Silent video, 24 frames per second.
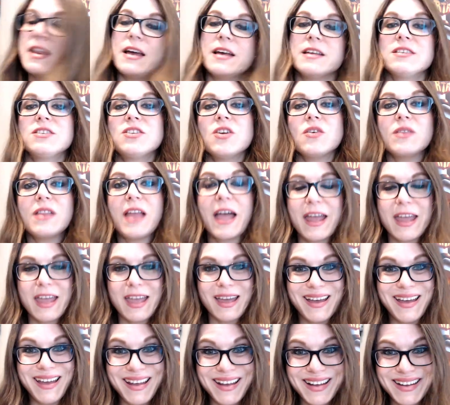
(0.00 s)
So like,
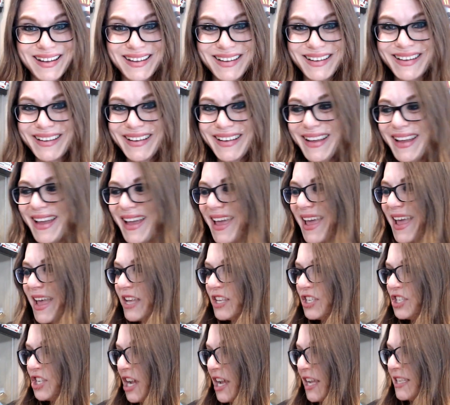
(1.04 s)

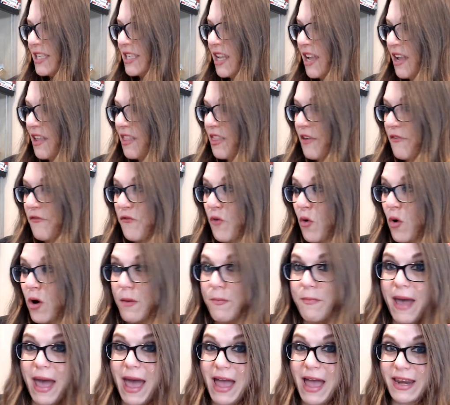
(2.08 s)
just the four
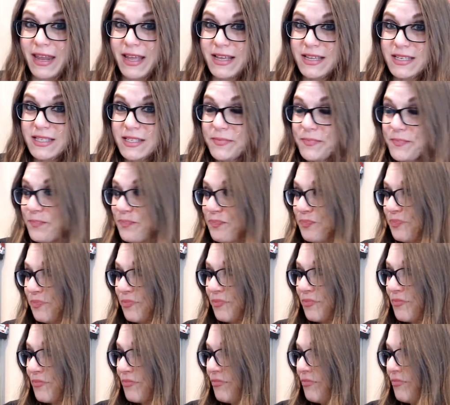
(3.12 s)
baddies
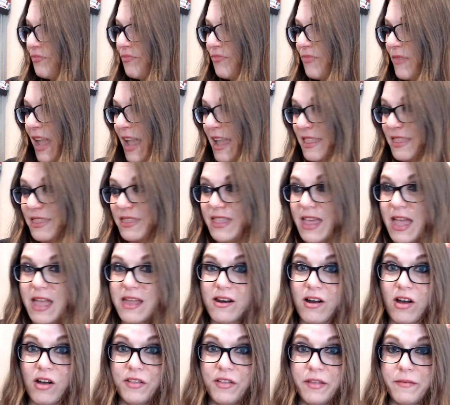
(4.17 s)
and then
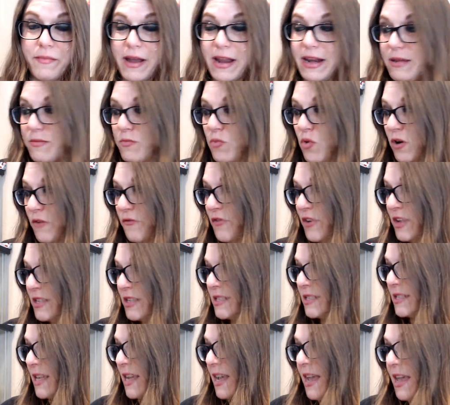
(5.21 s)
all the Mighty
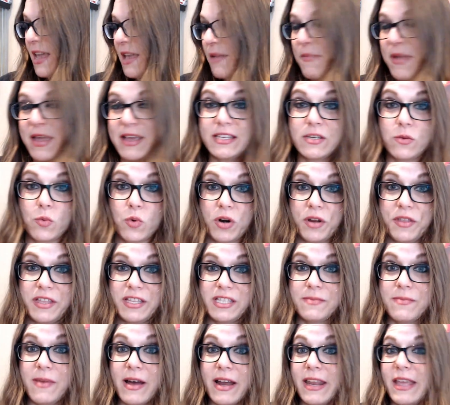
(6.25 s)
Morphins makes it worth its
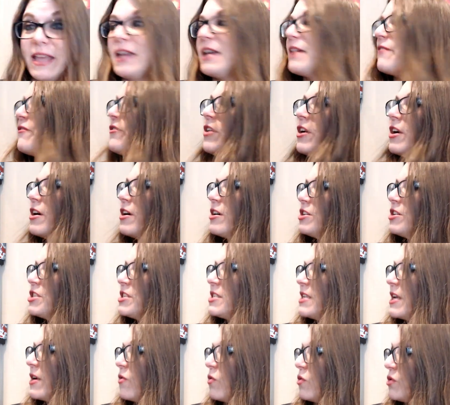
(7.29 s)
money if you're just
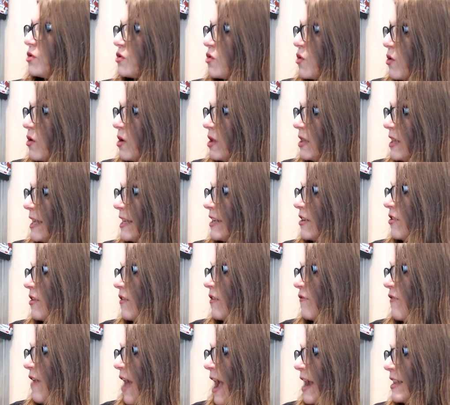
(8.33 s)
an old school collector. The
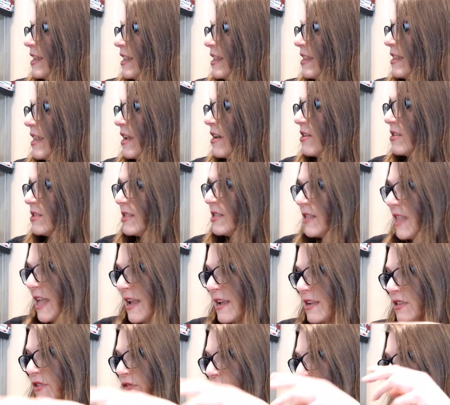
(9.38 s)
fact that there's
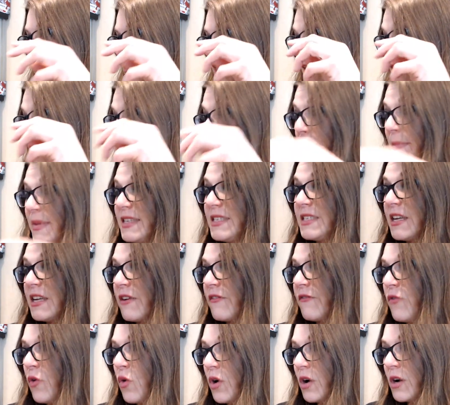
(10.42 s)
things from like Mystic
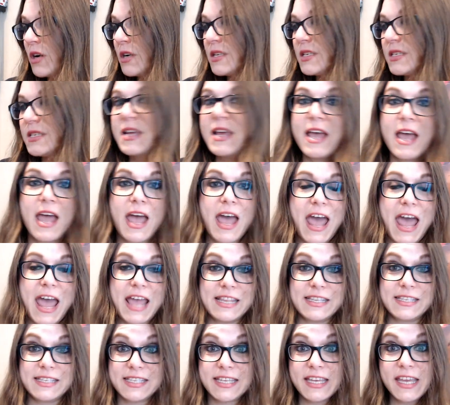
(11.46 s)
Force
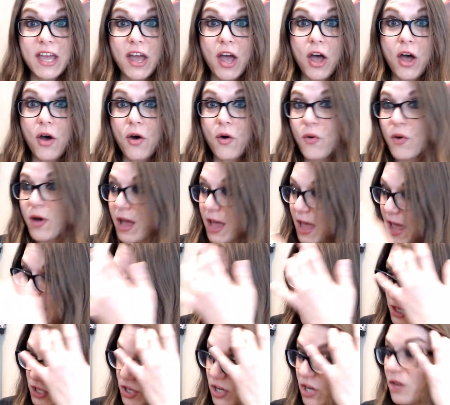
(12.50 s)
and Zeo
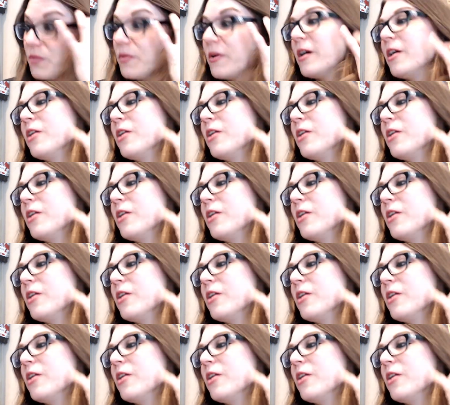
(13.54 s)
and Turbo